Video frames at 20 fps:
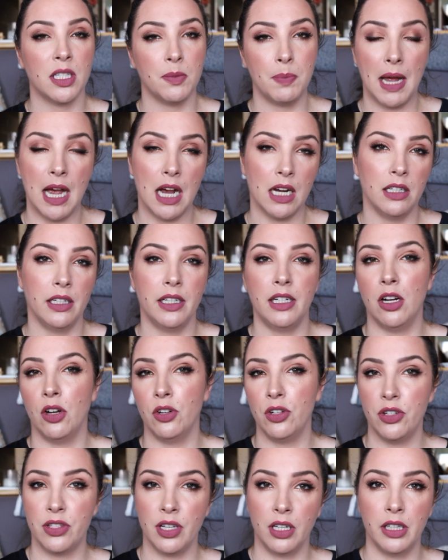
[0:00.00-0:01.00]
sparkly,
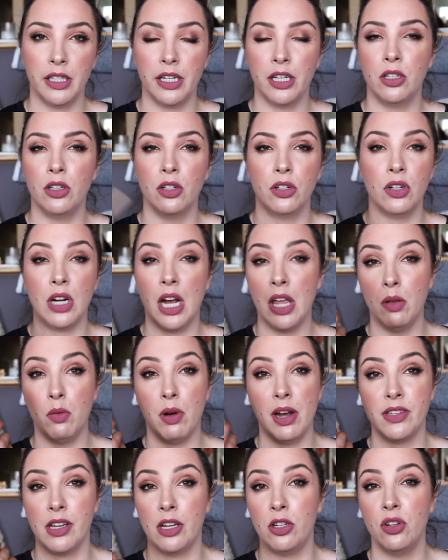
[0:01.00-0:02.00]
I'll use a glitter glue.
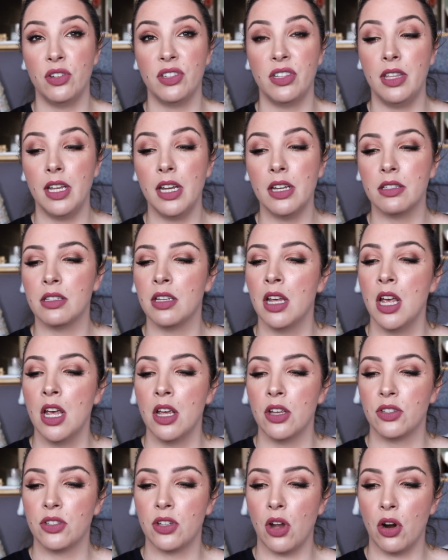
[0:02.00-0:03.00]
Otherwise I use this.
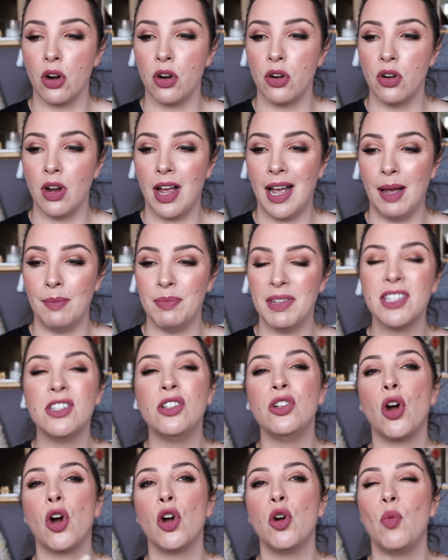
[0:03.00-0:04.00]
So um, there's
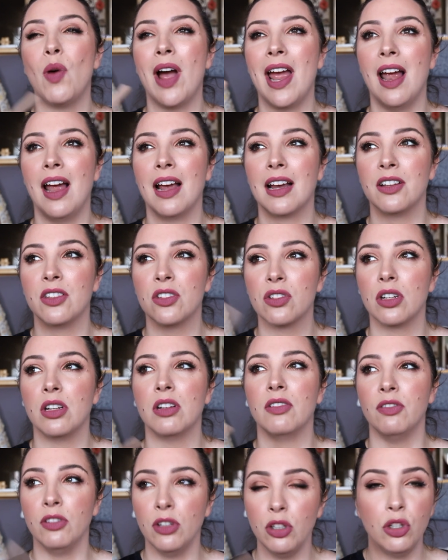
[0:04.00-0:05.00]
no way I can sort
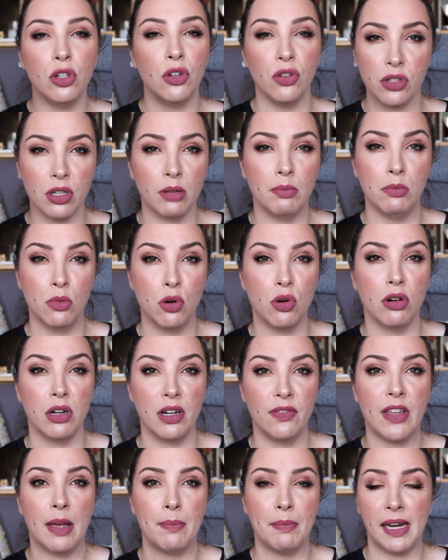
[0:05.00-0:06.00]
of use it more,
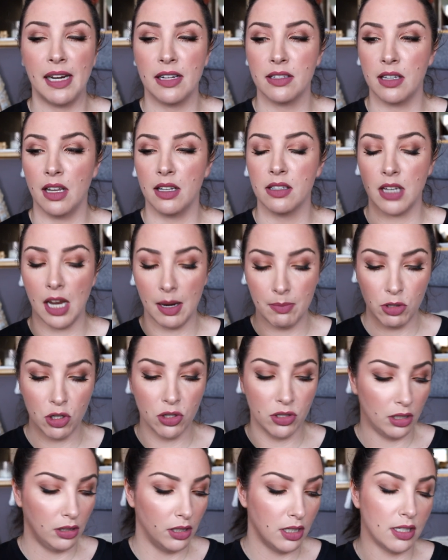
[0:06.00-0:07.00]
if that makes sense. I'm
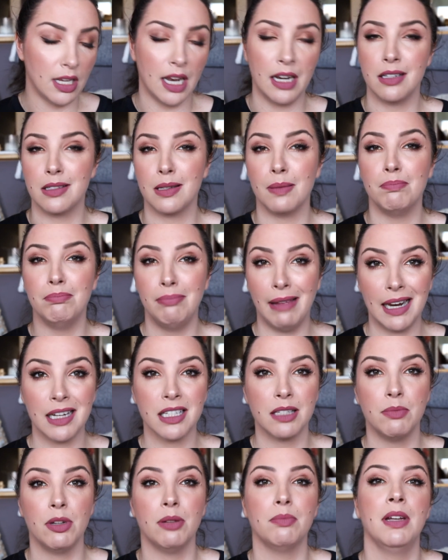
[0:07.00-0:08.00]
using this at its
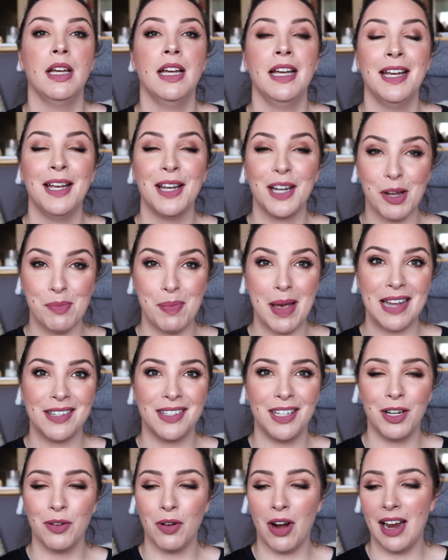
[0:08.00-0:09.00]
maximum
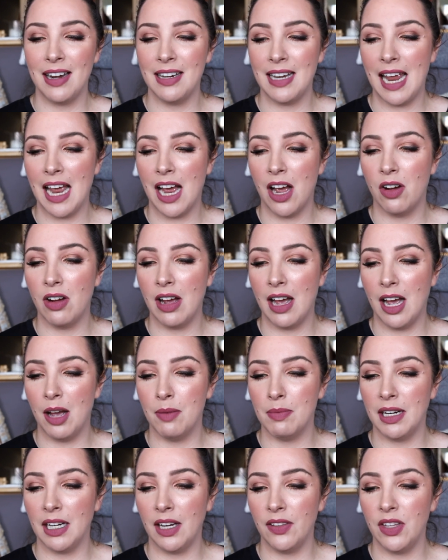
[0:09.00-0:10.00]
capacity right now.
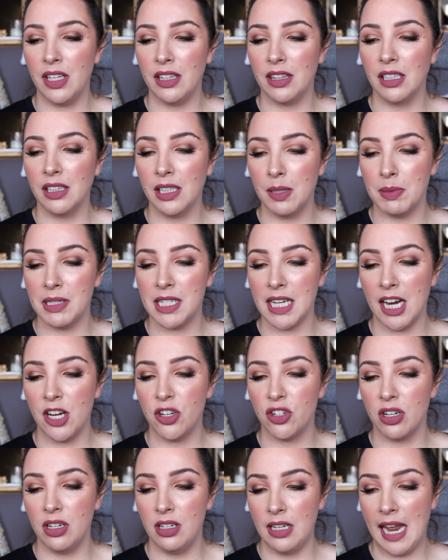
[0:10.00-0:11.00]
Um, and I think the
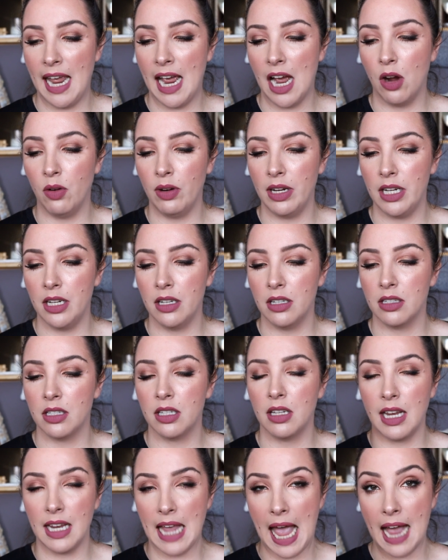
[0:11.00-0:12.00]
limitation now
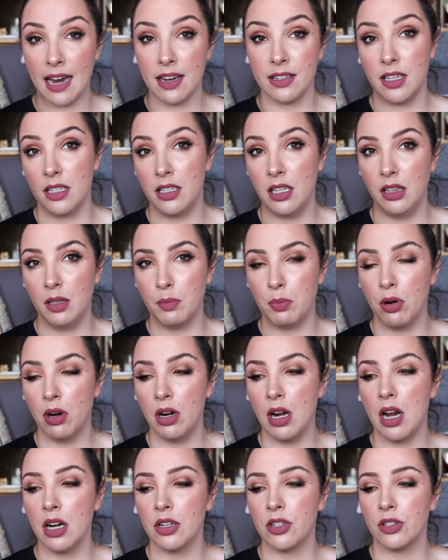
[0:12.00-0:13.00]
is accessing the
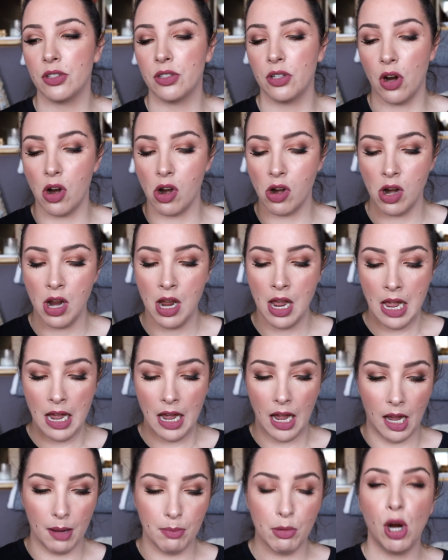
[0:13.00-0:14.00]
product. So
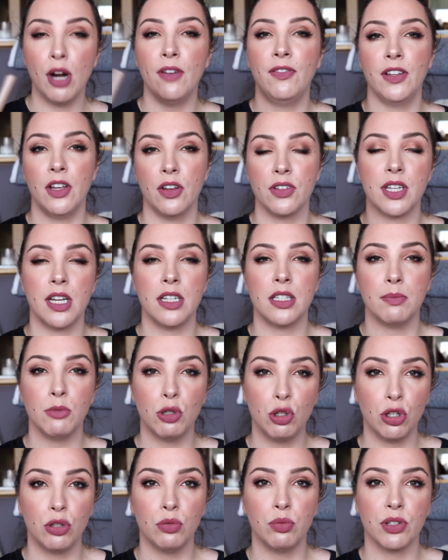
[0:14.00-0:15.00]
um, hopefully I'll see some
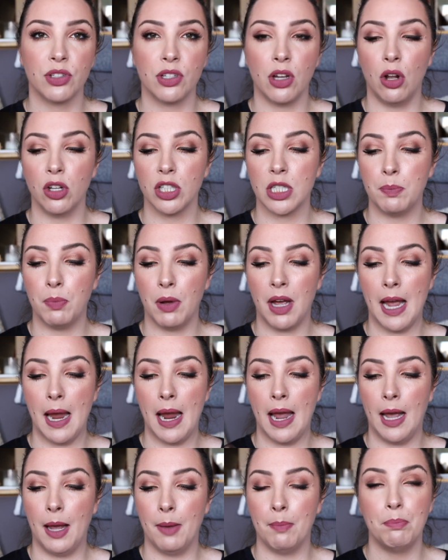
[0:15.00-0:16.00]
good results
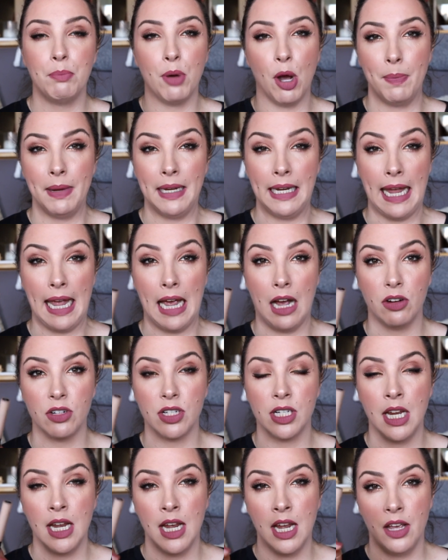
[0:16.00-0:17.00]
by um, popping
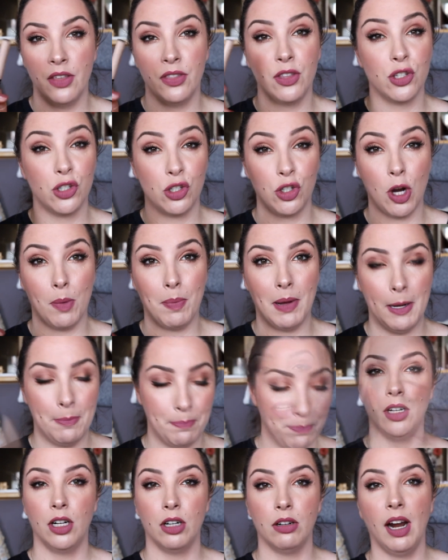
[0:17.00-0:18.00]
out the stopper.
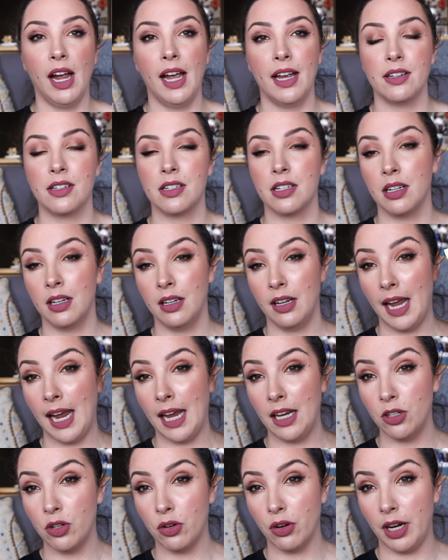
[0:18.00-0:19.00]
All right,
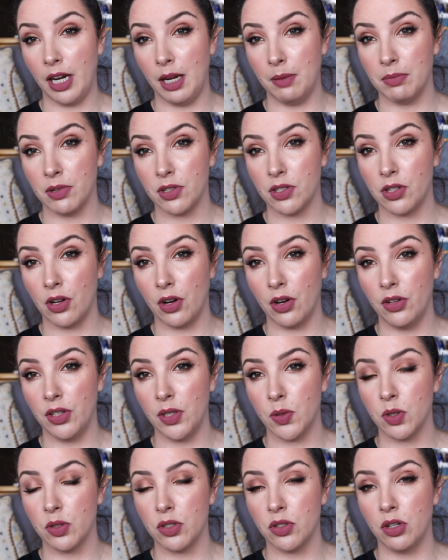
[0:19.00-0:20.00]
hand cream. So
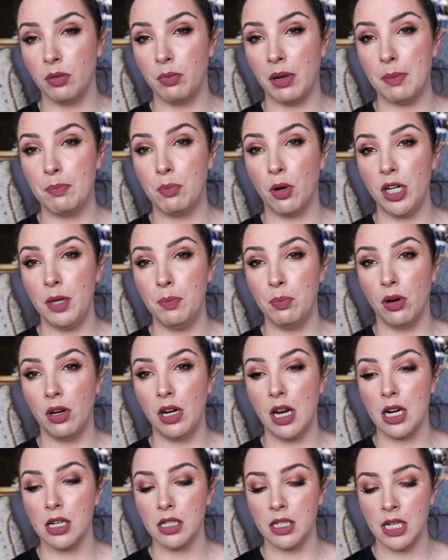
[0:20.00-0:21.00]
this is sort of my body
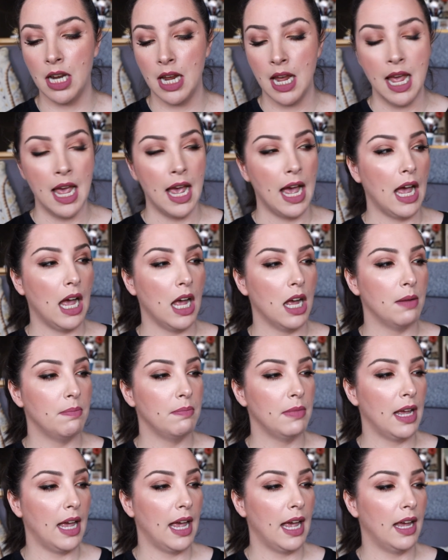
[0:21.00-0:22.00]
product,
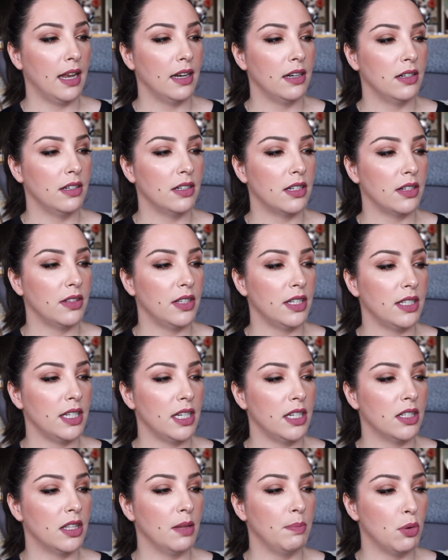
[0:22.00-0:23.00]
um, and this
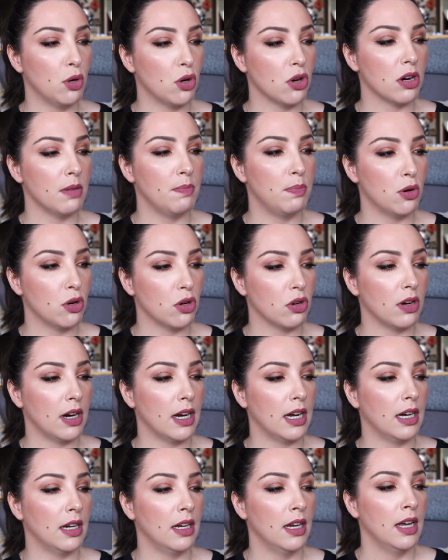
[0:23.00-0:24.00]
is the Bora
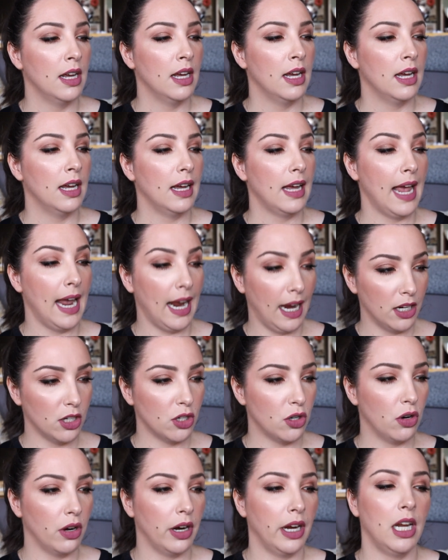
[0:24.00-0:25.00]
Bora
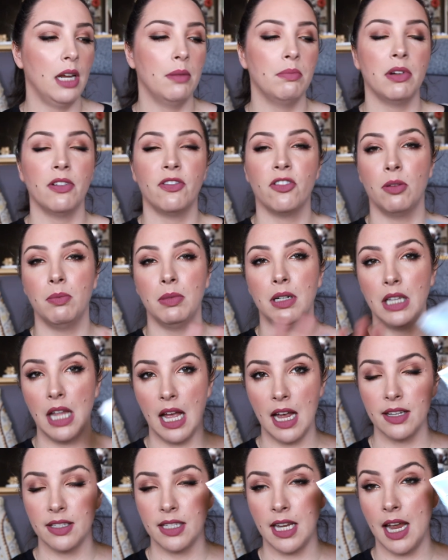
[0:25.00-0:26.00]
hand cream from
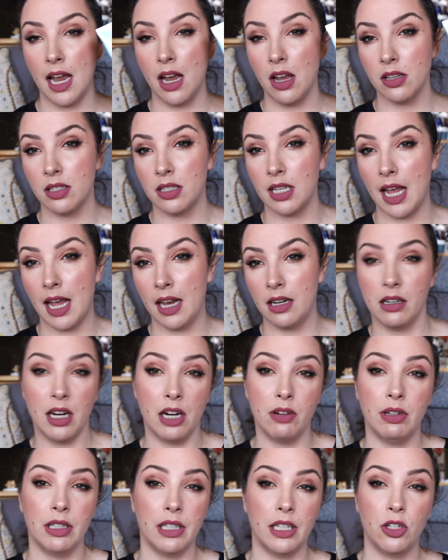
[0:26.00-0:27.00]
Glasshouse, and I
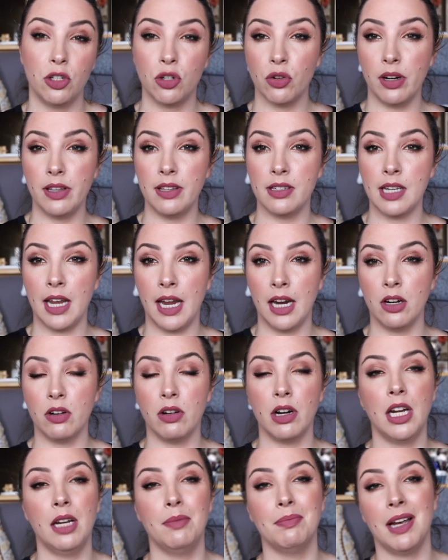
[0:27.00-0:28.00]
really enjoy this hand
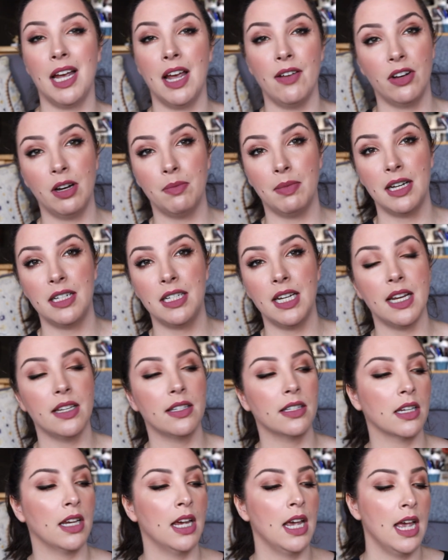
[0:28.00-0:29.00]
cream. I have it at my
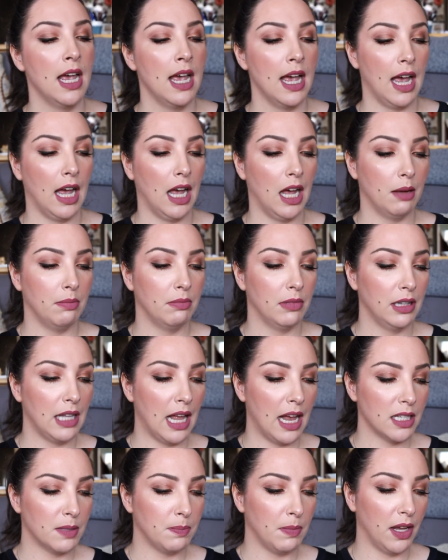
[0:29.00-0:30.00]
desk. Um,
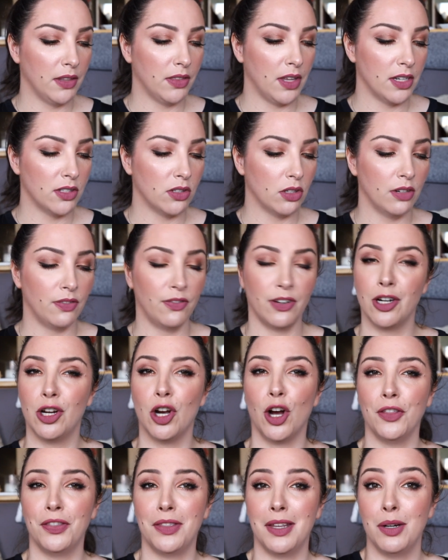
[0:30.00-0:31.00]
last month I sort of
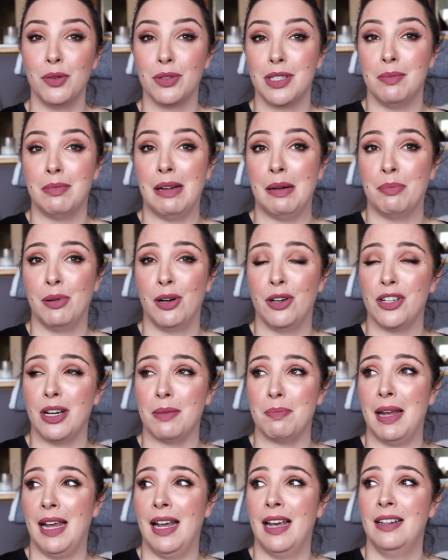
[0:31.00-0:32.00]
forgot that it was in my
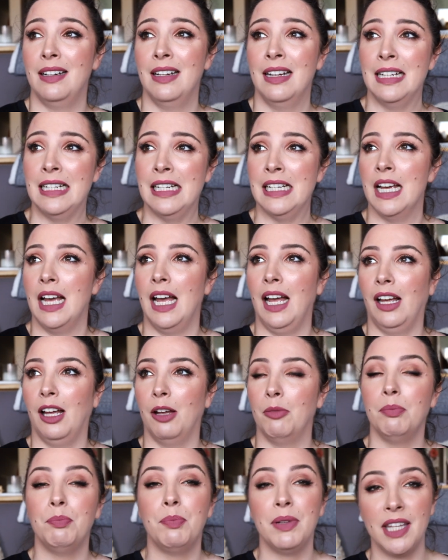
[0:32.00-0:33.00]
project pan,
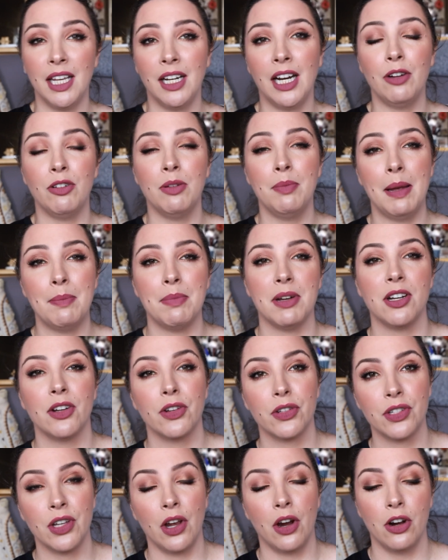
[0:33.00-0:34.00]
um, but then I remembered,
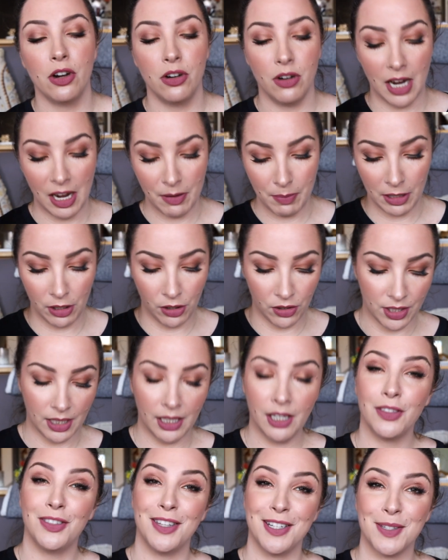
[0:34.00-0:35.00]
so I've been
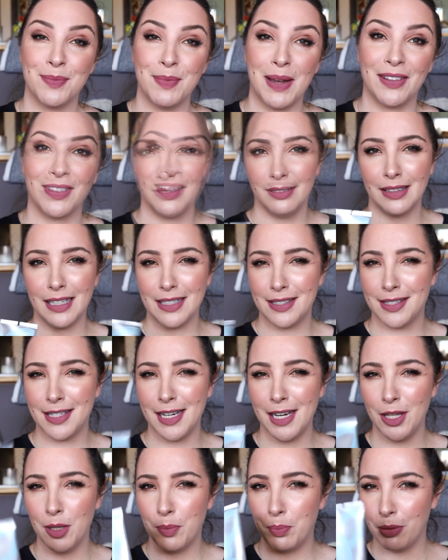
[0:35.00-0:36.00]
using it this month. Let's
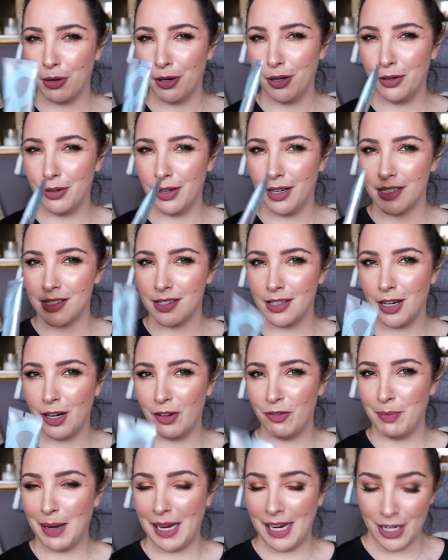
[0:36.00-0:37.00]
see the progress that
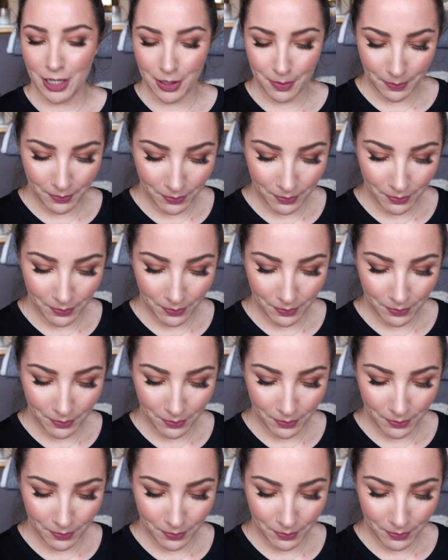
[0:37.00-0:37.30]
I've made.